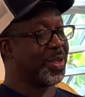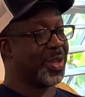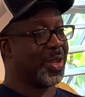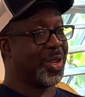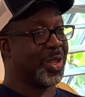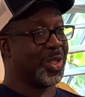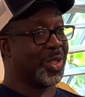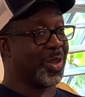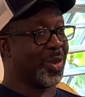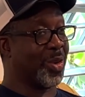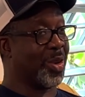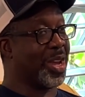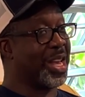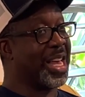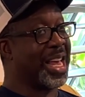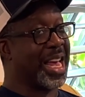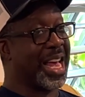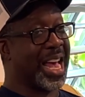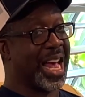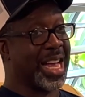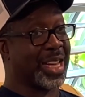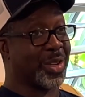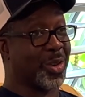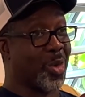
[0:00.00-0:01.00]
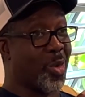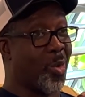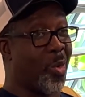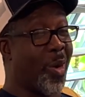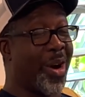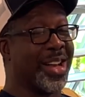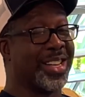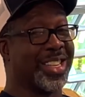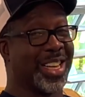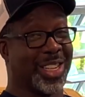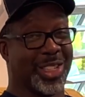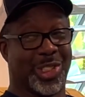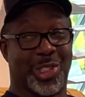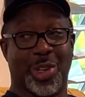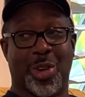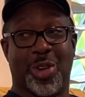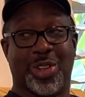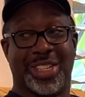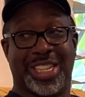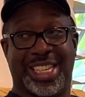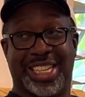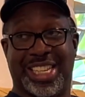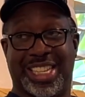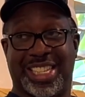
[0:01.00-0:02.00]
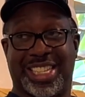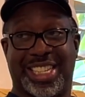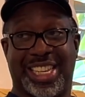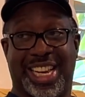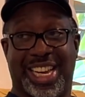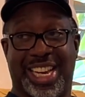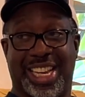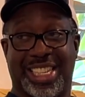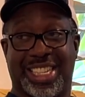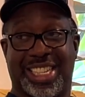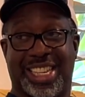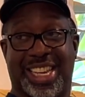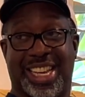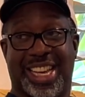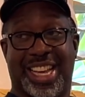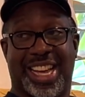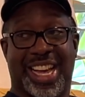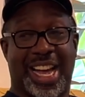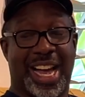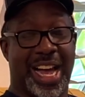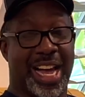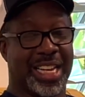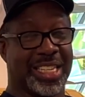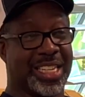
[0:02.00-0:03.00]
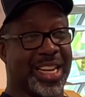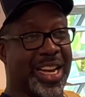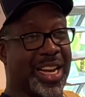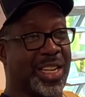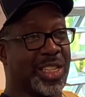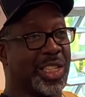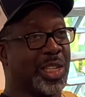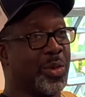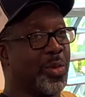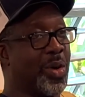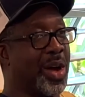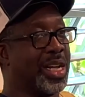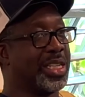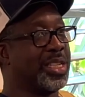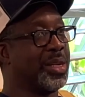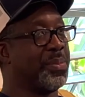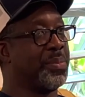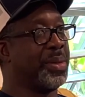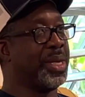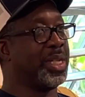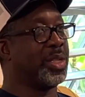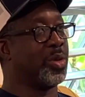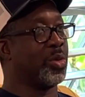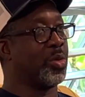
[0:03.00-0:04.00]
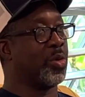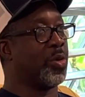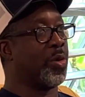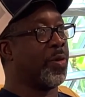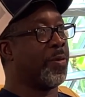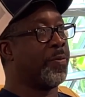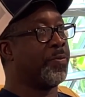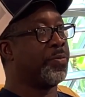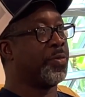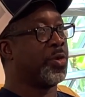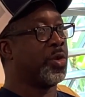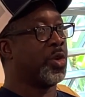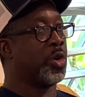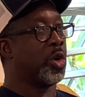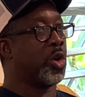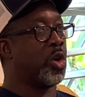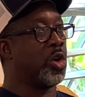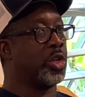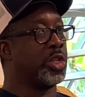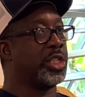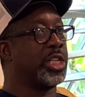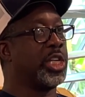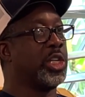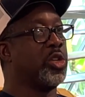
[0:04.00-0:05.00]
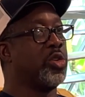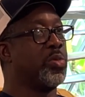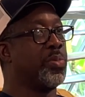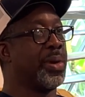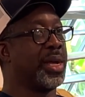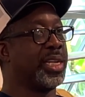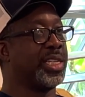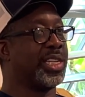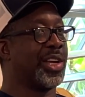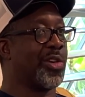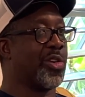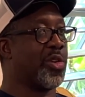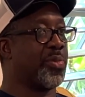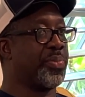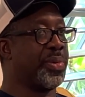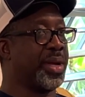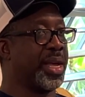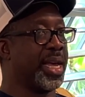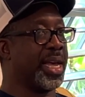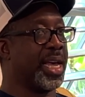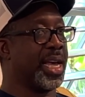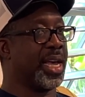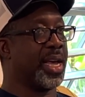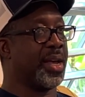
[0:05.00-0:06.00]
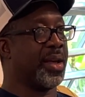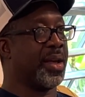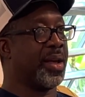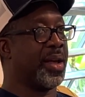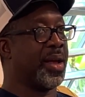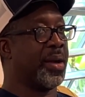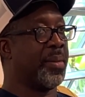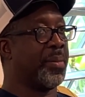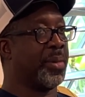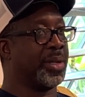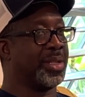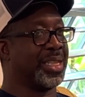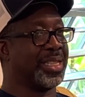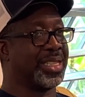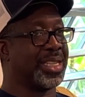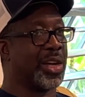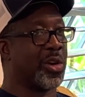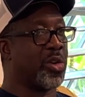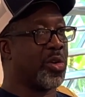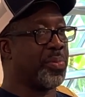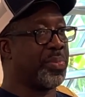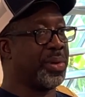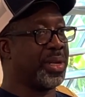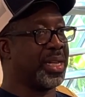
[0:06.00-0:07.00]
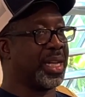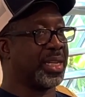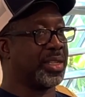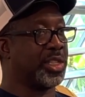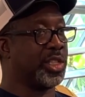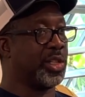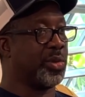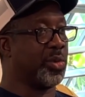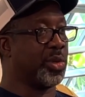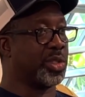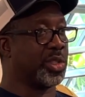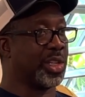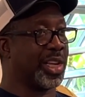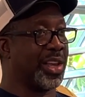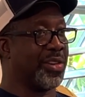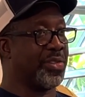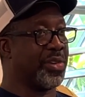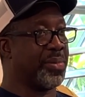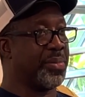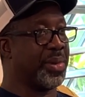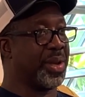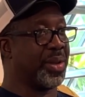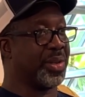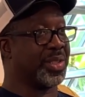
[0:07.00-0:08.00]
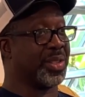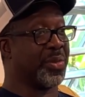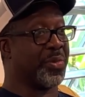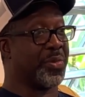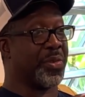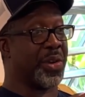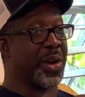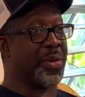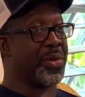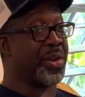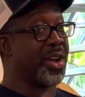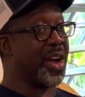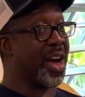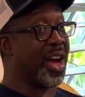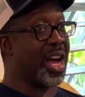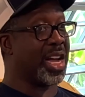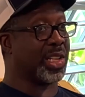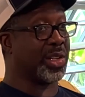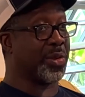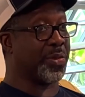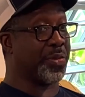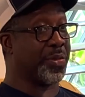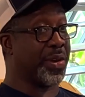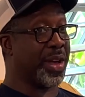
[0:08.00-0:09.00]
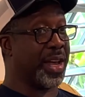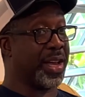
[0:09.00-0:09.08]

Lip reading: So I had quite a journey in the States, and she wanted me to continue my therapy here, but the therapy that she was giving me is very hard to find.